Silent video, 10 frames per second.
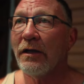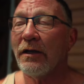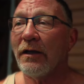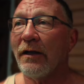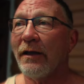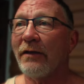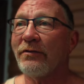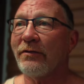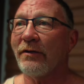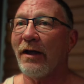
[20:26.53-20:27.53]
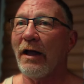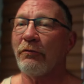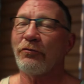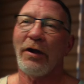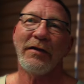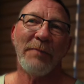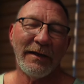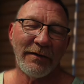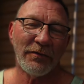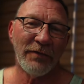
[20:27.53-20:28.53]
as I was trying to
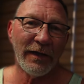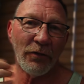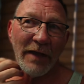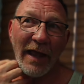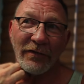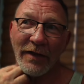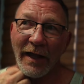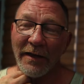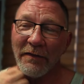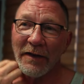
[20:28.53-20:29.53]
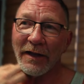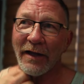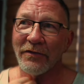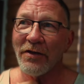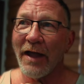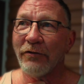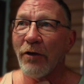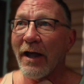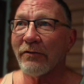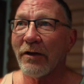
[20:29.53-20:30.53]
make this video last night, and I got
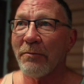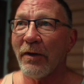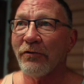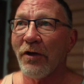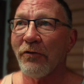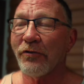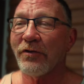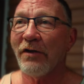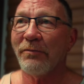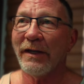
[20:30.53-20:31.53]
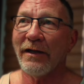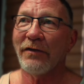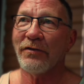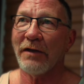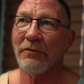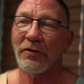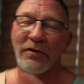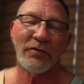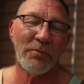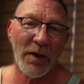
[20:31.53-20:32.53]
sidetracked on a bunch of other stuff because I
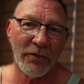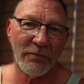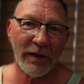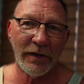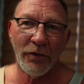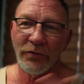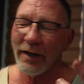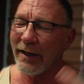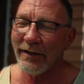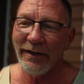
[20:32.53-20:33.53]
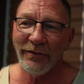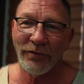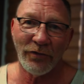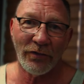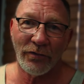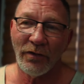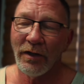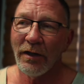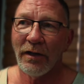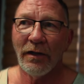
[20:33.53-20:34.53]
looked at some other videos, and he's just,
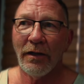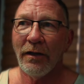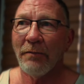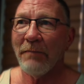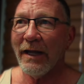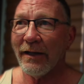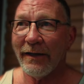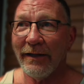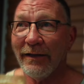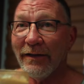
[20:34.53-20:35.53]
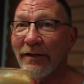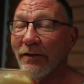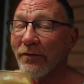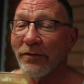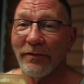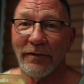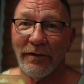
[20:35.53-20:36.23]
man, he is...